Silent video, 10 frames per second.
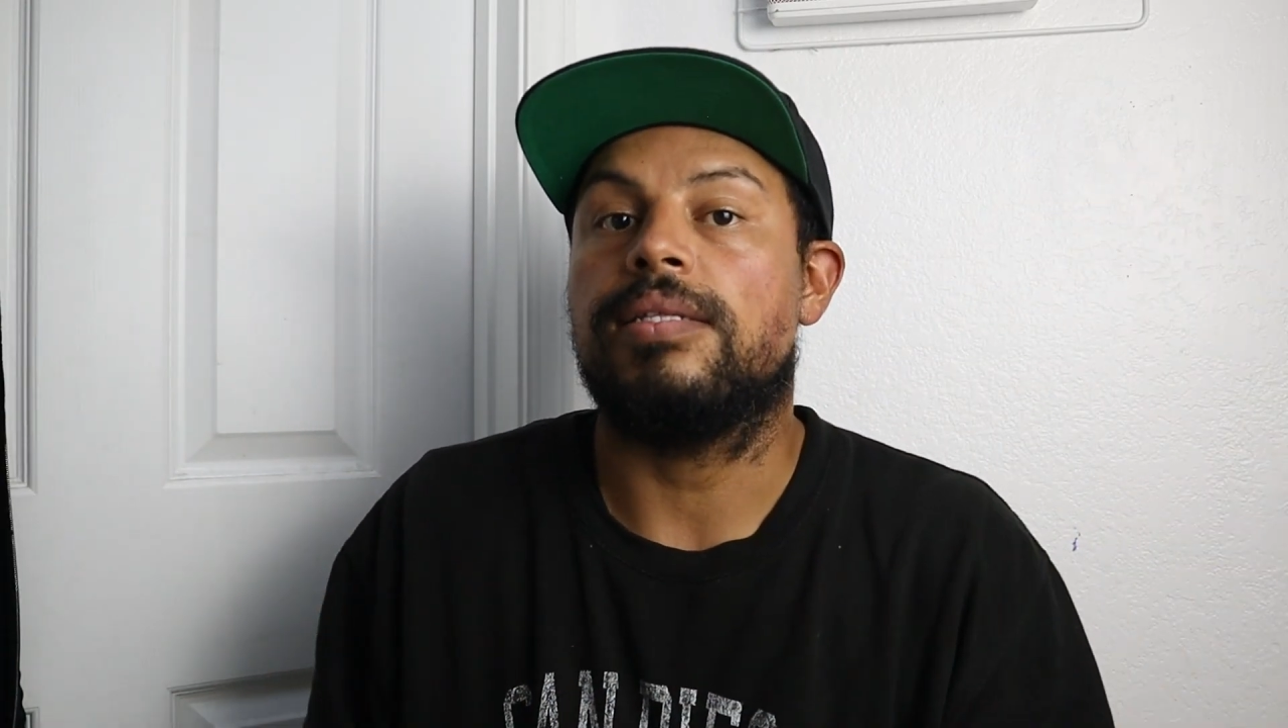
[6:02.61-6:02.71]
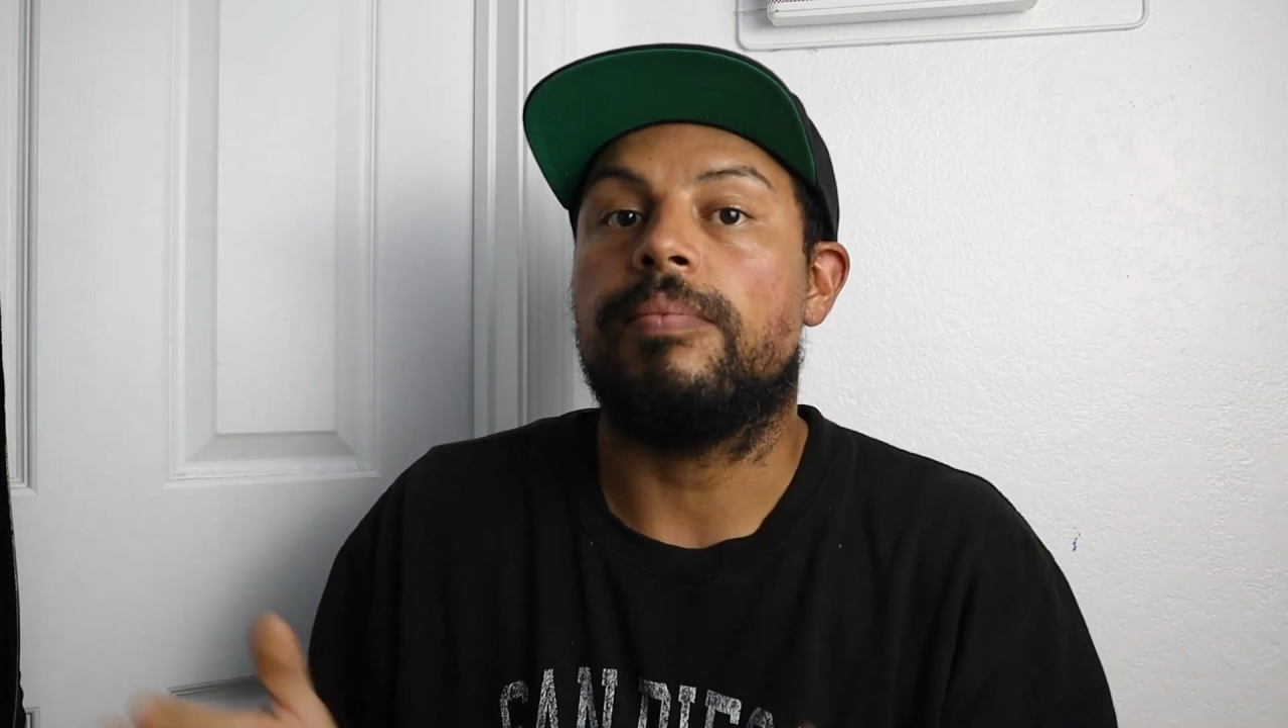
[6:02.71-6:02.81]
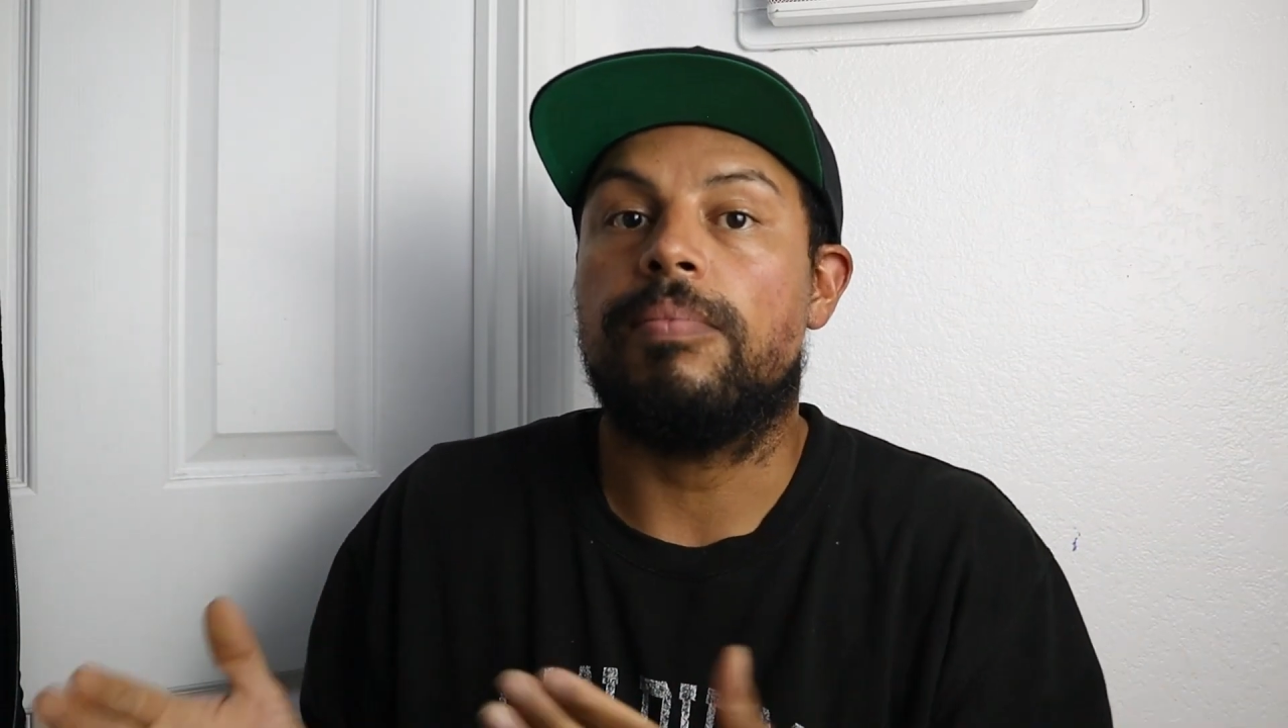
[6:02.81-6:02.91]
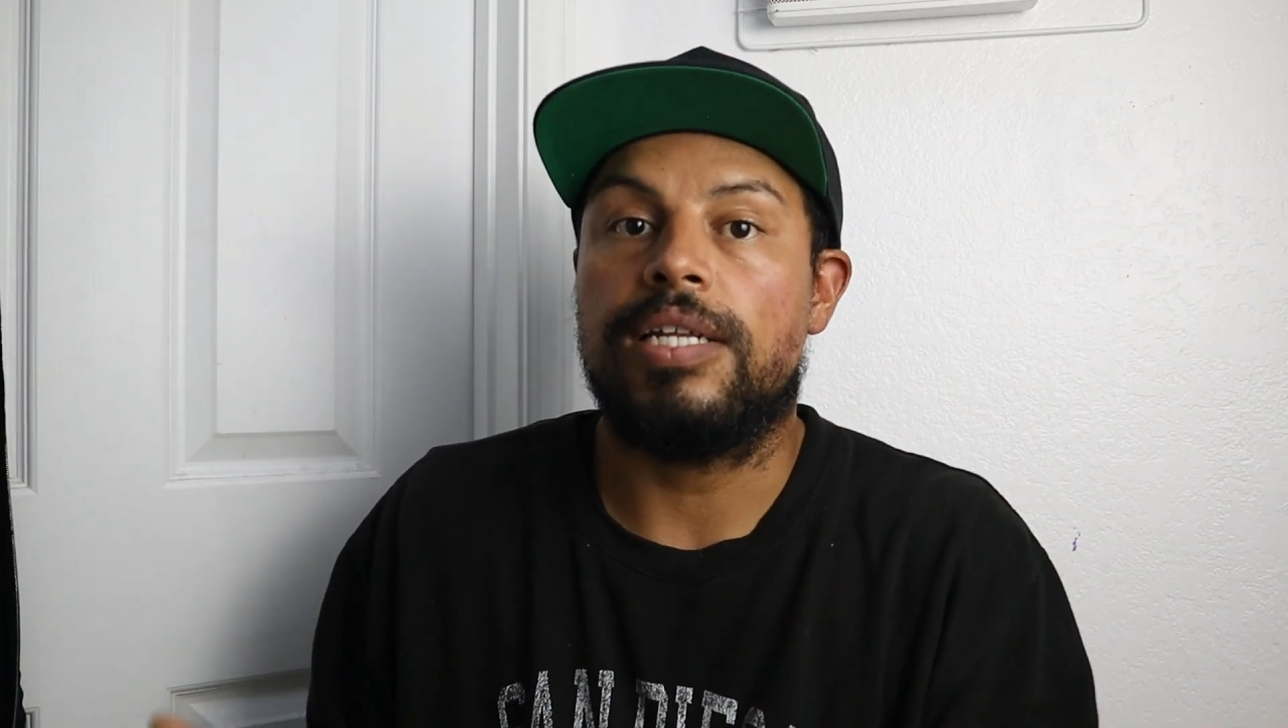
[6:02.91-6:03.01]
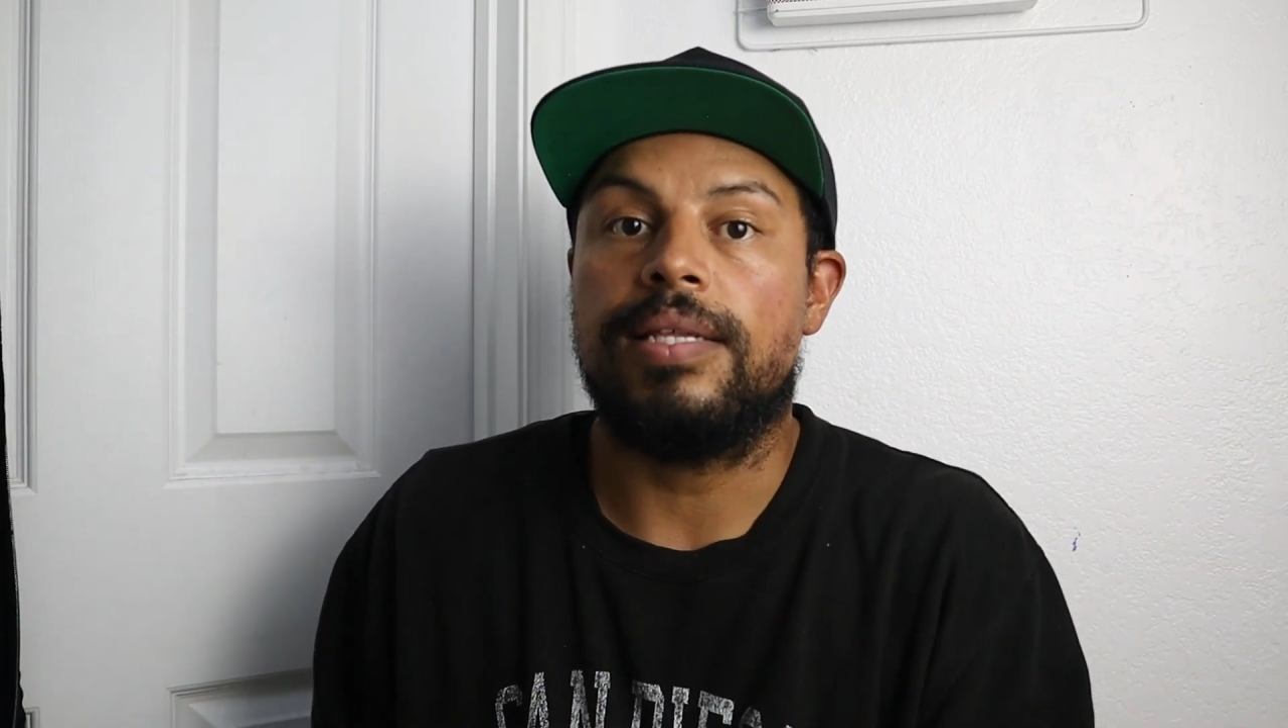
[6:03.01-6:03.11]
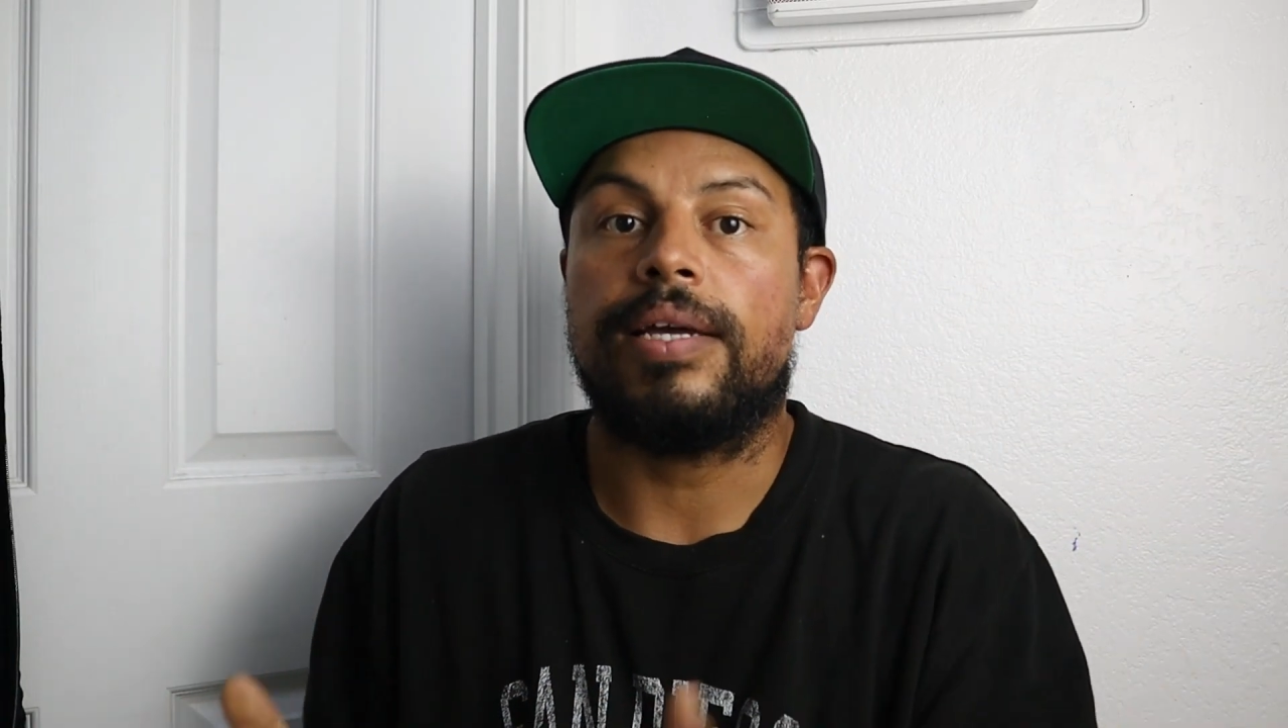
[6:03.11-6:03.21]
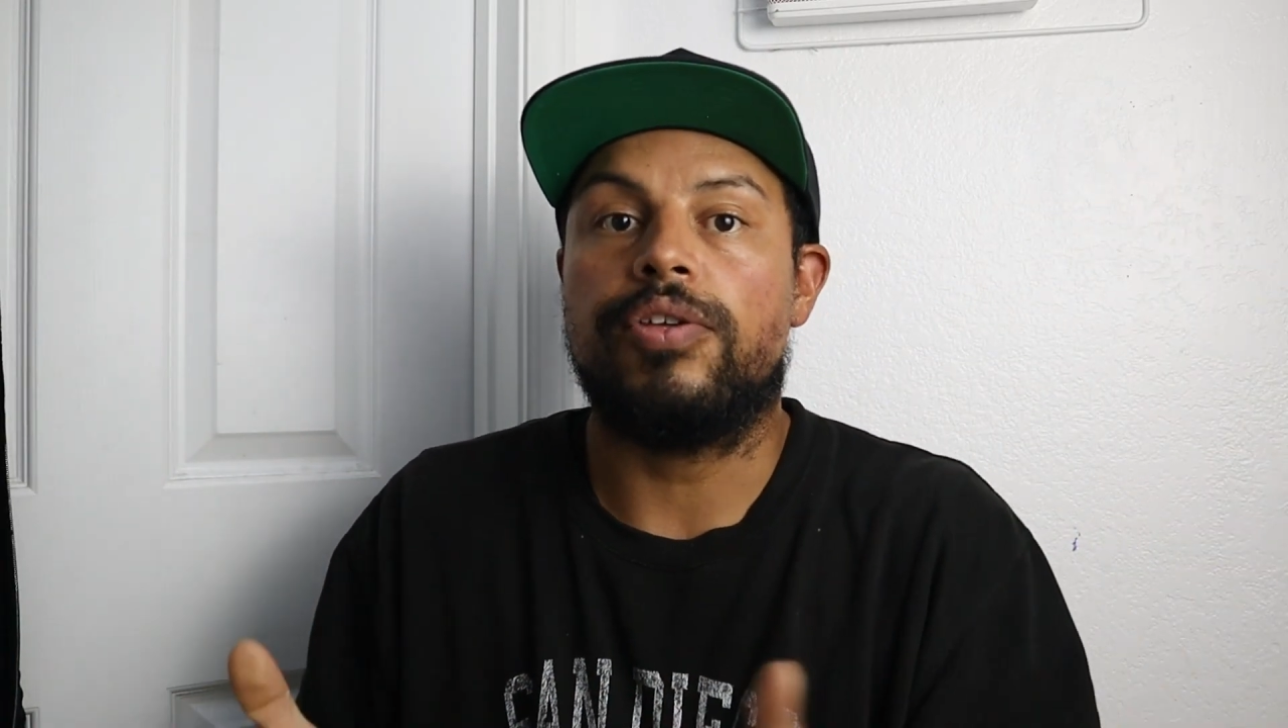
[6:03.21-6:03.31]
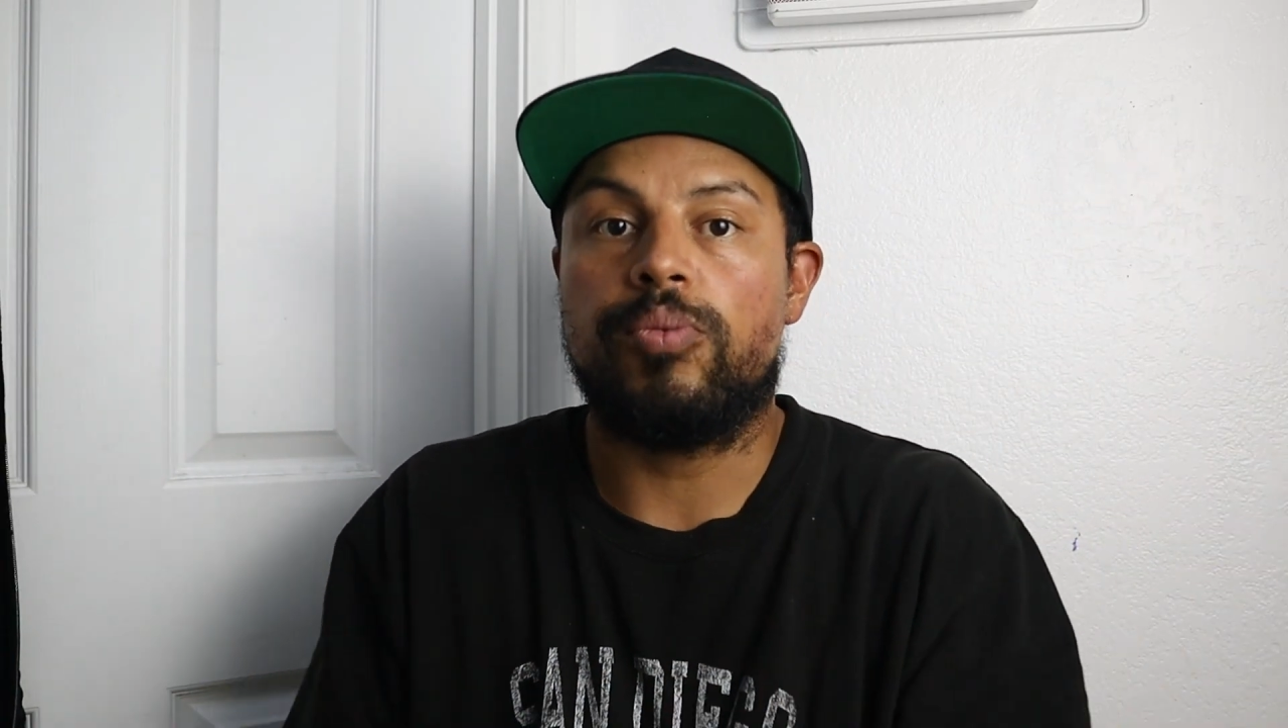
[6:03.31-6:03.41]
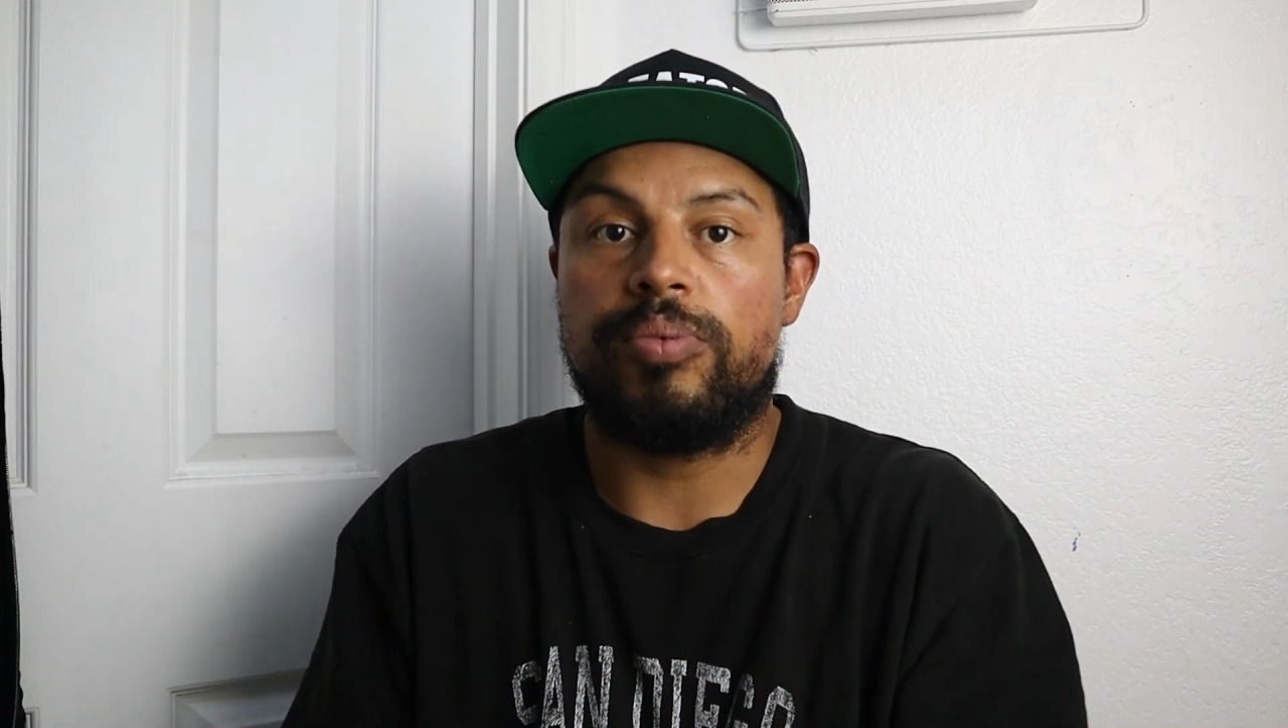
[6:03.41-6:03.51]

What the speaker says: the money that you